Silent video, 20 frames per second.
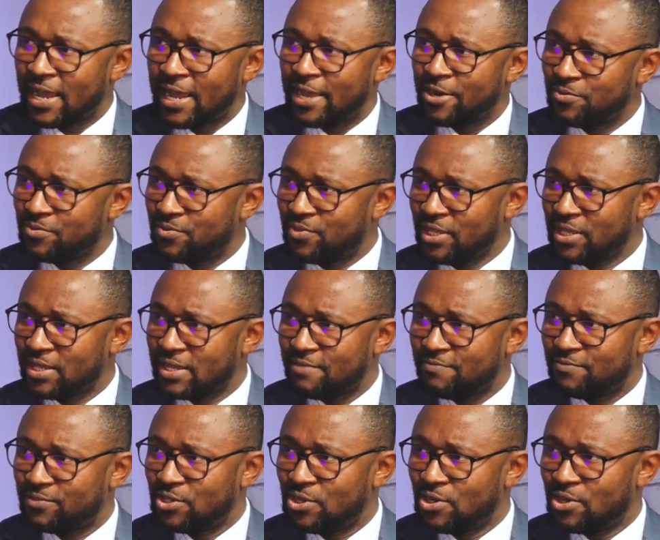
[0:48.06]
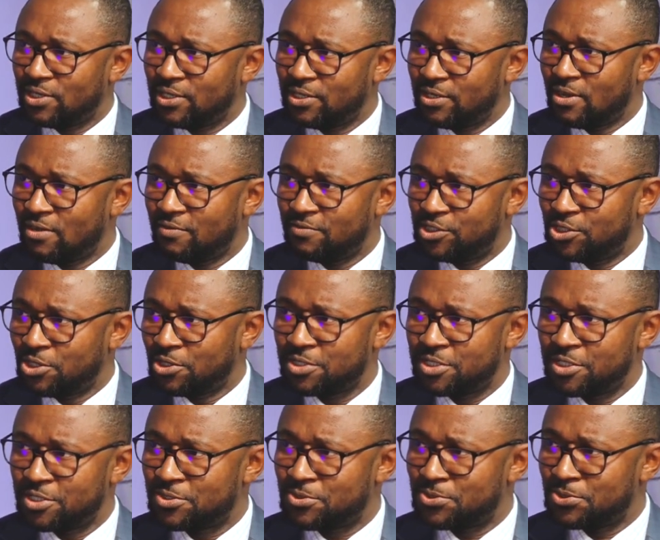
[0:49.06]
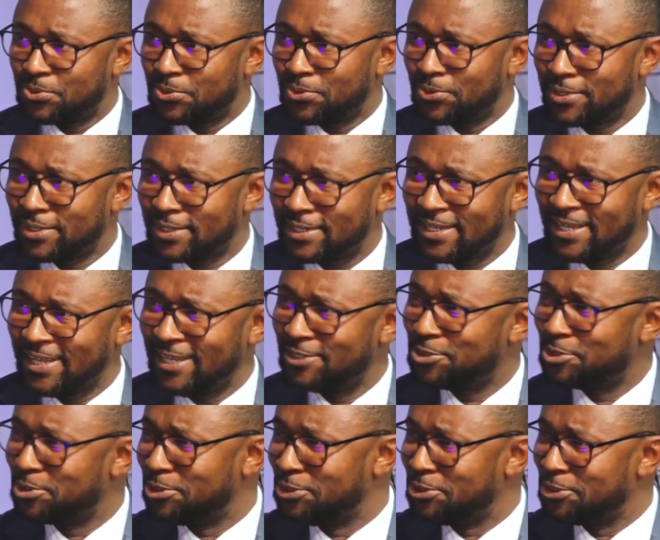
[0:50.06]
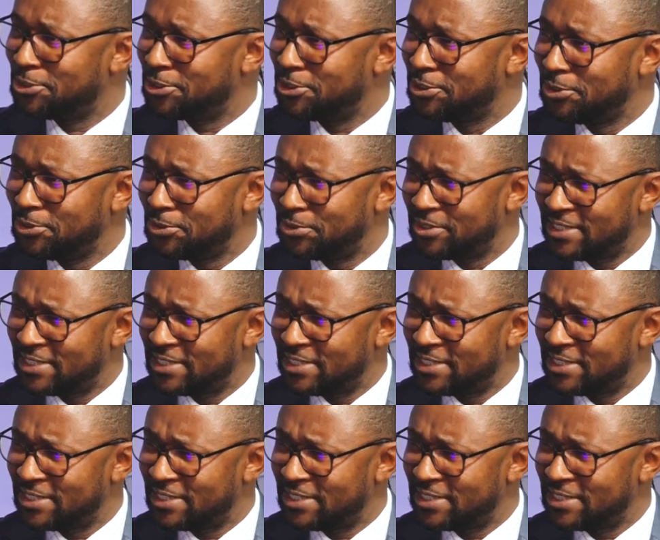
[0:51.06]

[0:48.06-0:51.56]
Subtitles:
I don't think I've done enough justice to introducing you.